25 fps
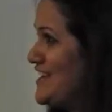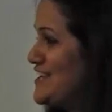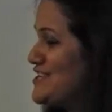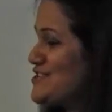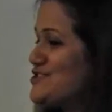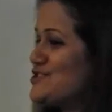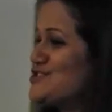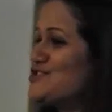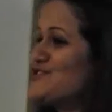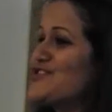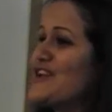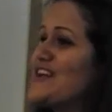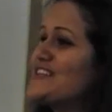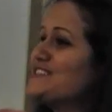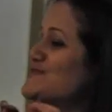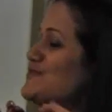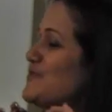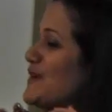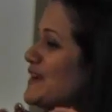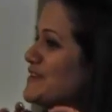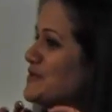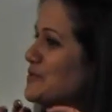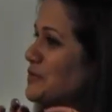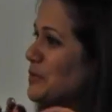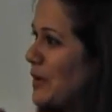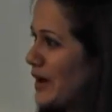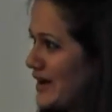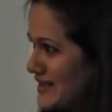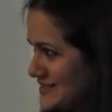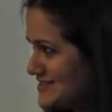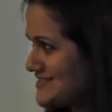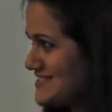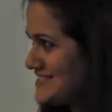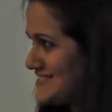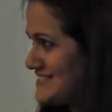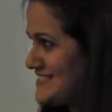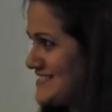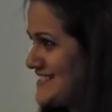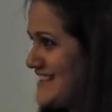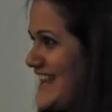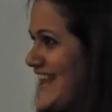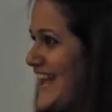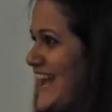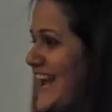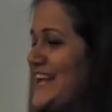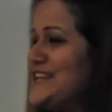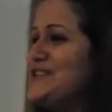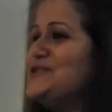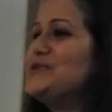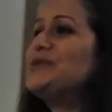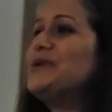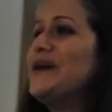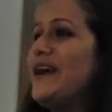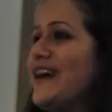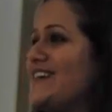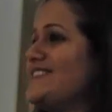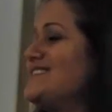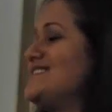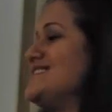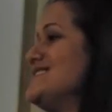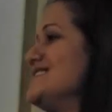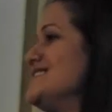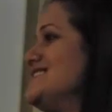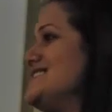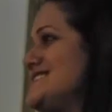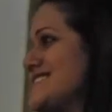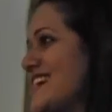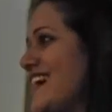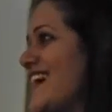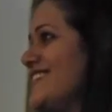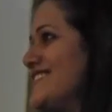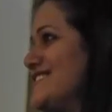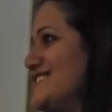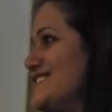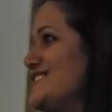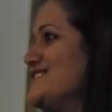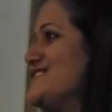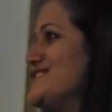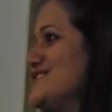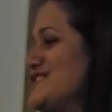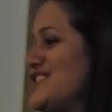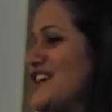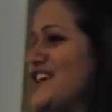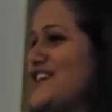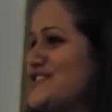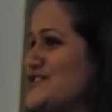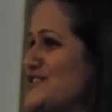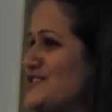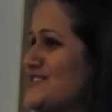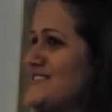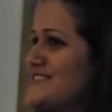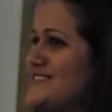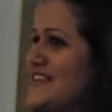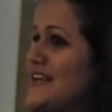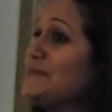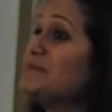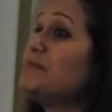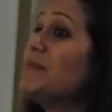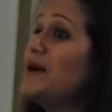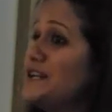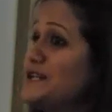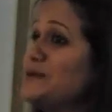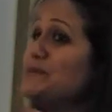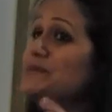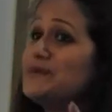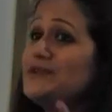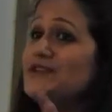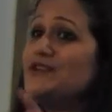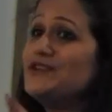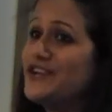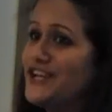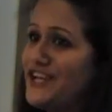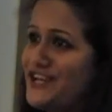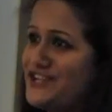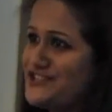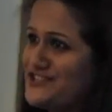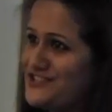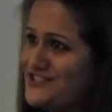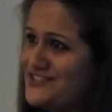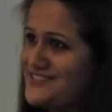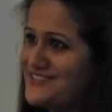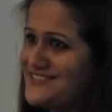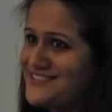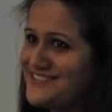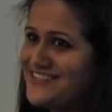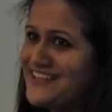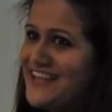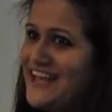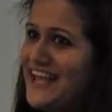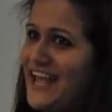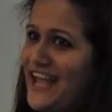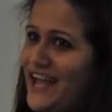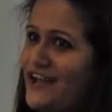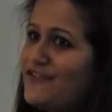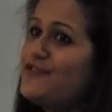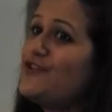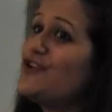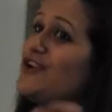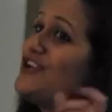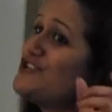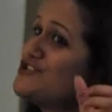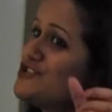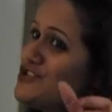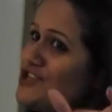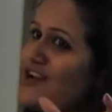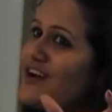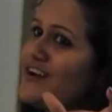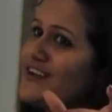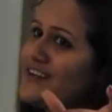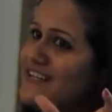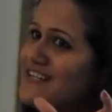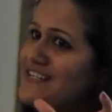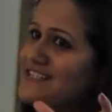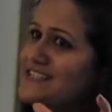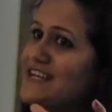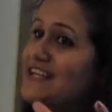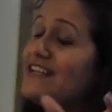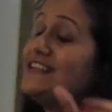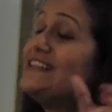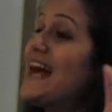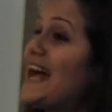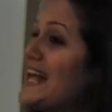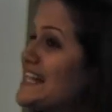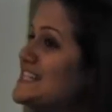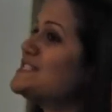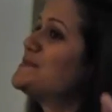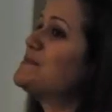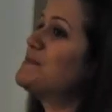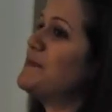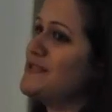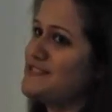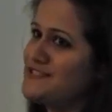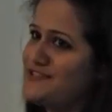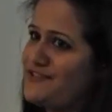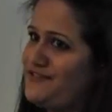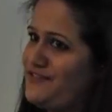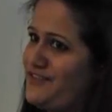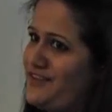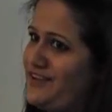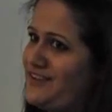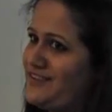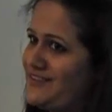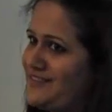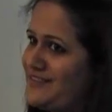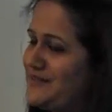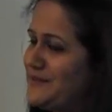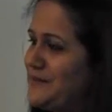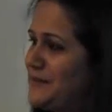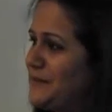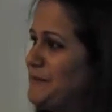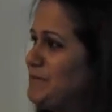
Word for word: Just transfect once and you get desired changes at multiple locations if your SGRNAs are that specific.